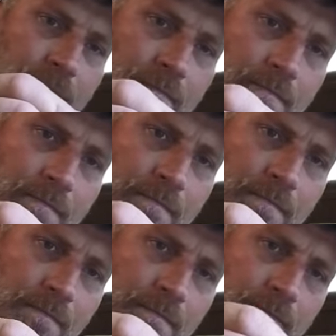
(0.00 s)

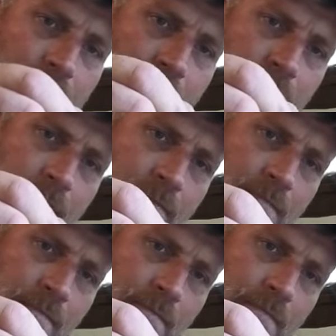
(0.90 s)

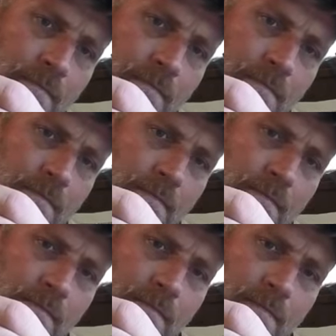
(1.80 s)

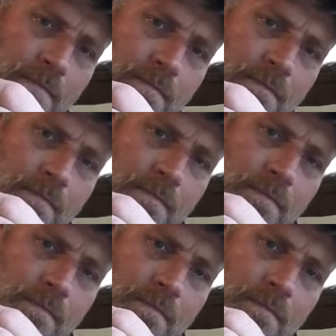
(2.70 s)

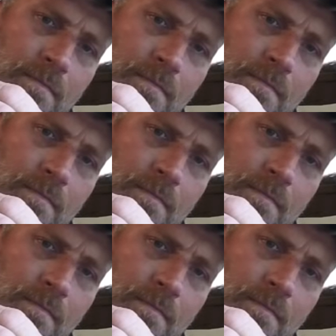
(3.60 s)
[no speech]